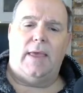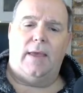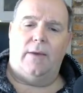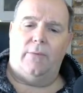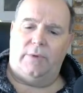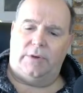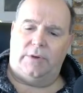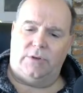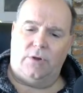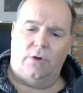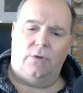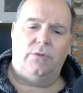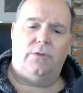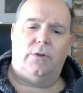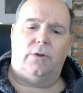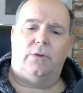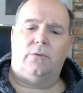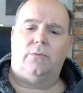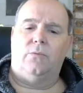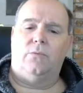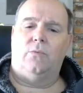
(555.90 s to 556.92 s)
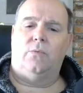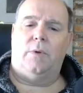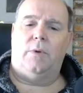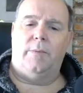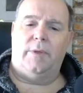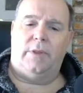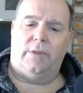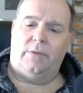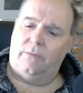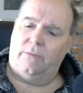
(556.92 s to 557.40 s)
We told the
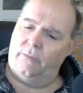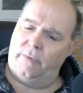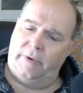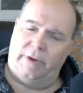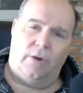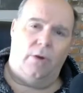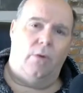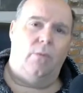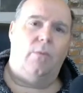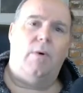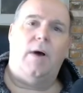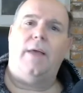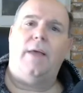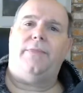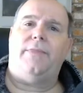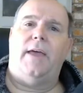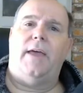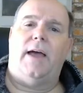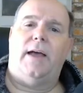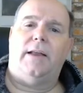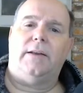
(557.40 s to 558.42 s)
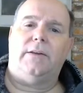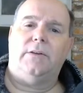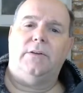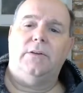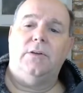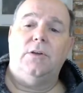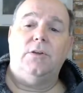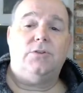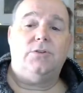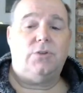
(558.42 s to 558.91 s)
woman we don't want that.
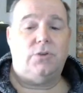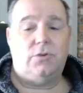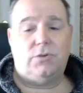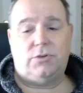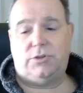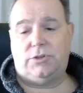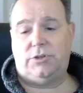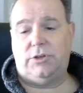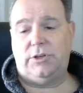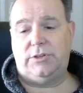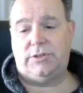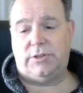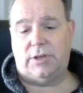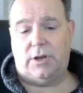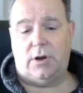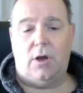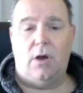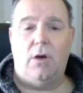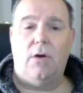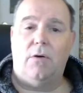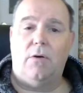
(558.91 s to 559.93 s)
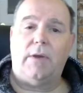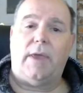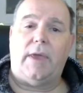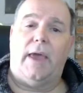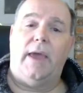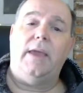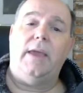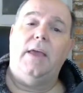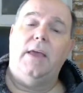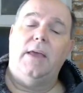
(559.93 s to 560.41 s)
So she said, oh,
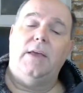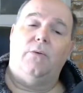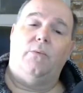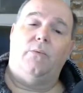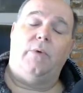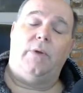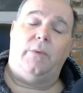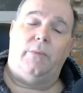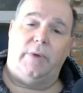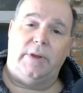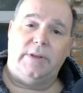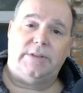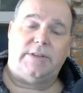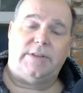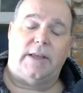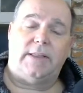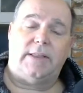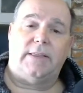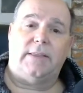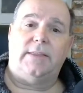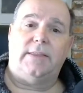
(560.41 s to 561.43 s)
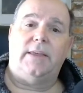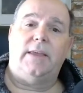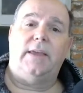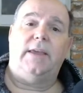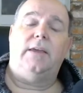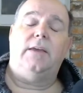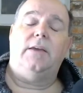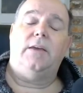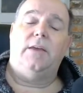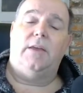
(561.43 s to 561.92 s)
okay. We reset the
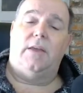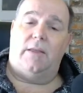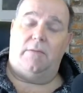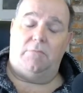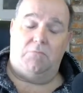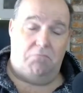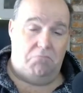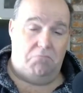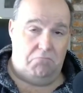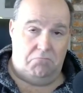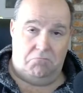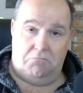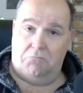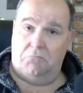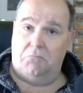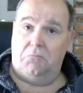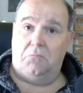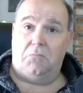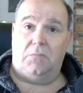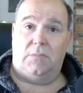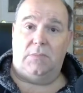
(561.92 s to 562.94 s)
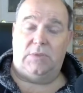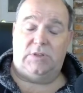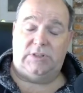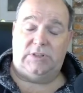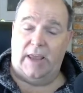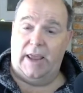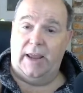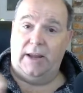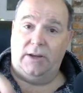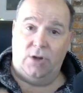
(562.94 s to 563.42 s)
thing,
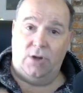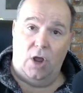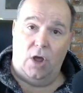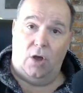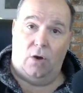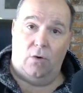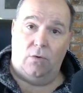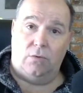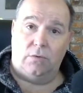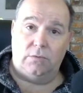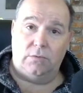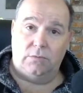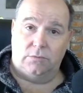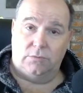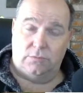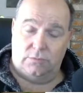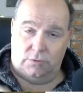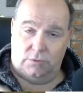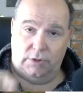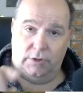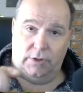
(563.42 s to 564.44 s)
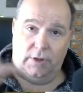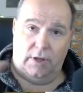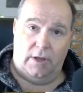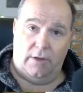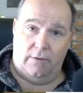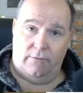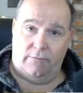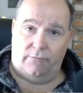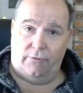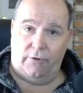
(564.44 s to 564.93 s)
saying no to the
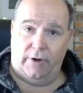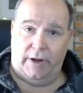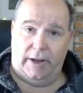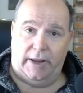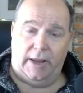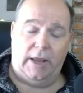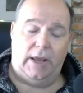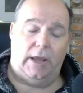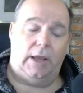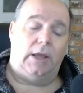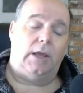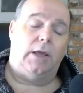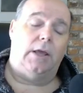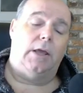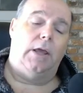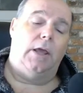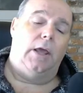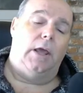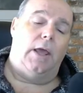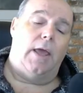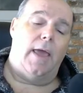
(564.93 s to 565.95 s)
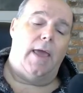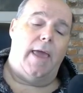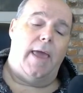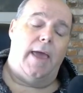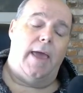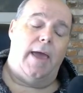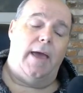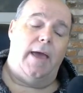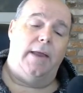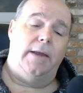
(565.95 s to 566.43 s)
free ink,
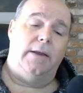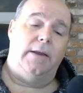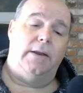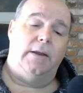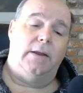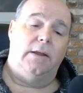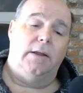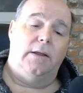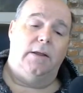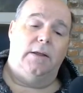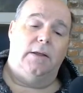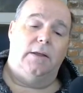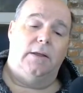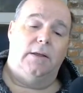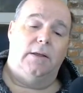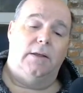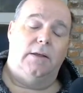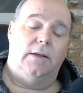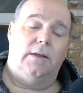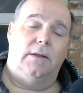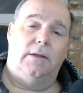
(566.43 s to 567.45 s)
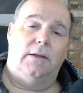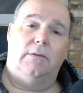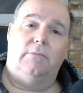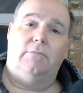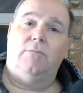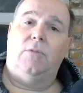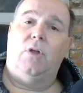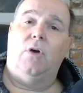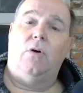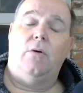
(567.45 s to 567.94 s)
and
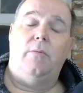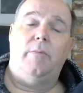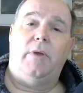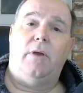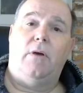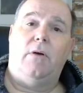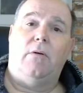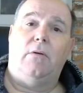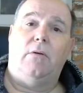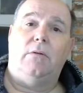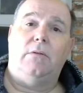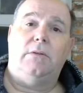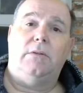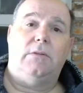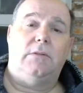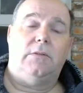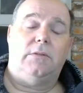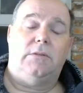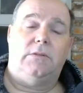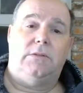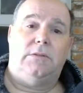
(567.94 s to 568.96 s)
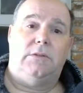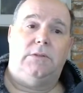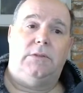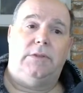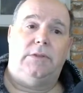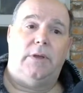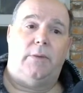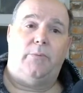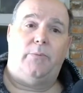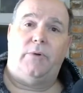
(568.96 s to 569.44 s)
lo and behold,
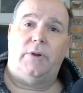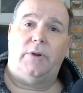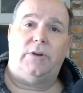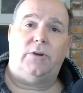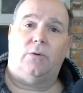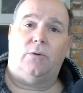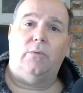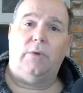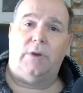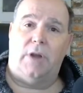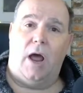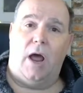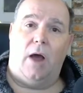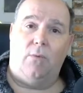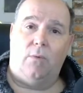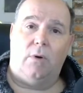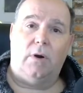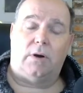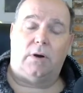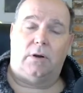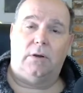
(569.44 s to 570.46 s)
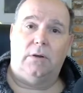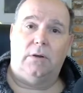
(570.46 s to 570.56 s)
the printer would not work.